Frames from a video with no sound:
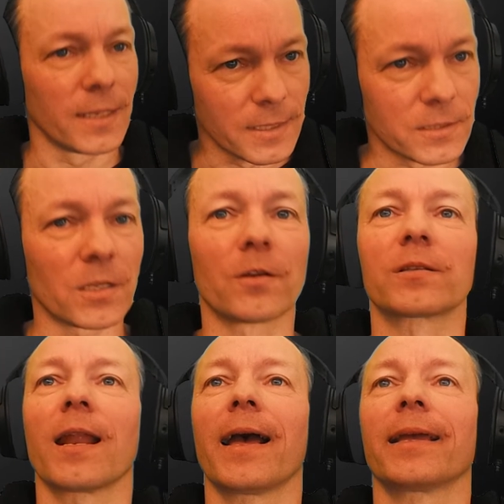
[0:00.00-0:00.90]
So
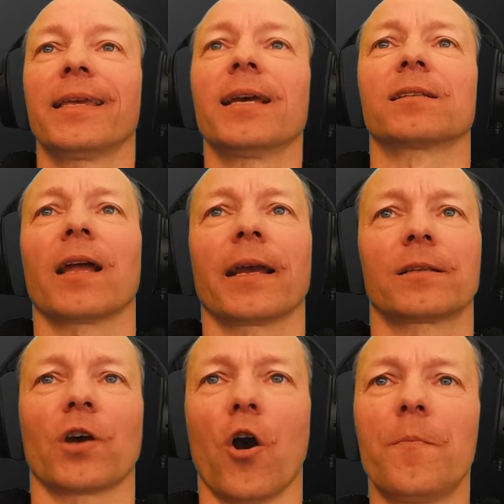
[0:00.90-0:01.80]
it's like,
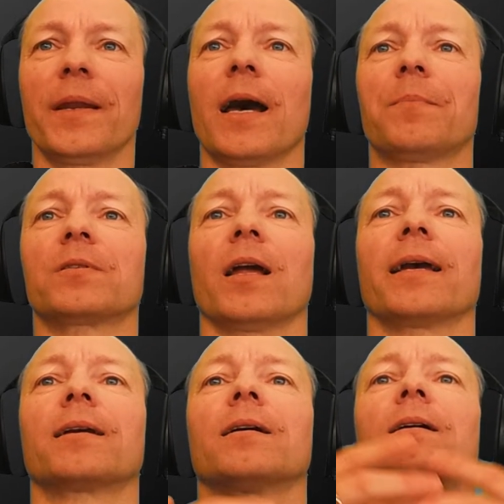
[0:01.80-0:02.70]
to open up is
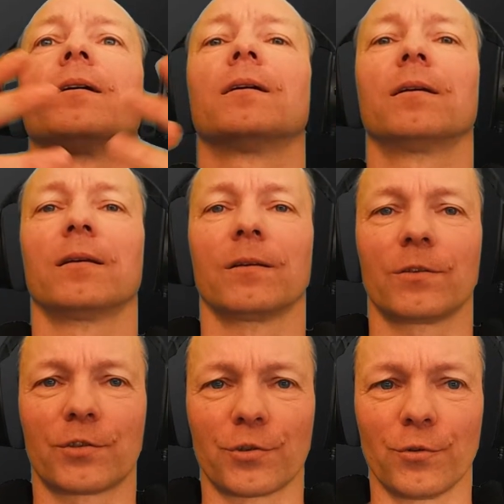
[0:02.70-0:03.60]
like
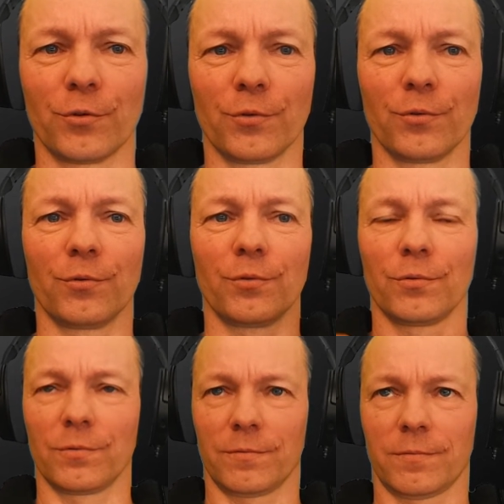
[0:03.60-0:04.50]

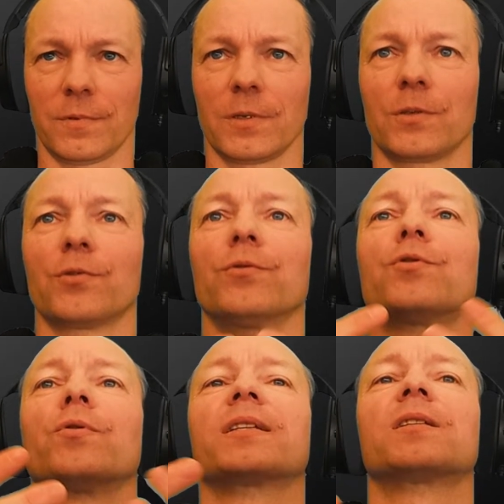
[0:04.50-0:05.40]
to
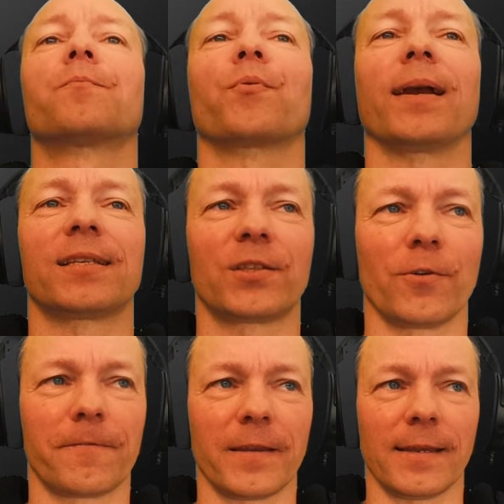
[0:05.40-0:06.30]
express
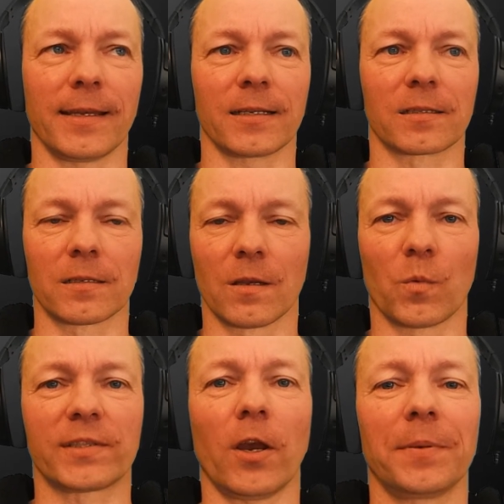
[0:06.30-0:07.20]
your feelings.
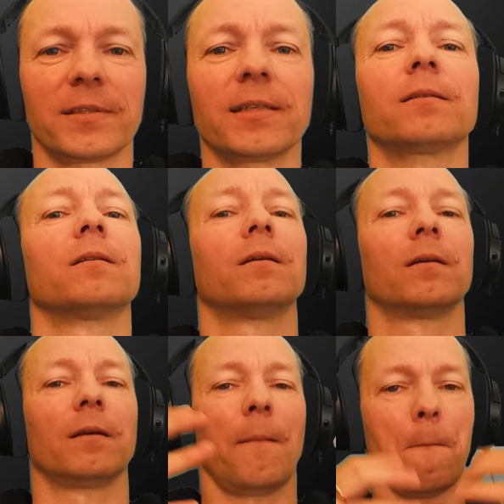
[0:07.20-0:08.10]
What's the opposite?
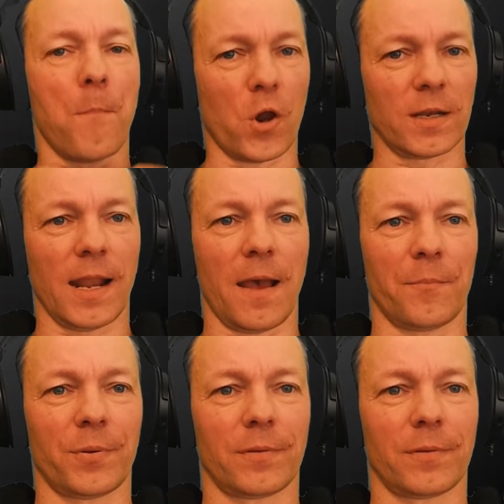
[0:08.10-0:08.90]
Bottle up.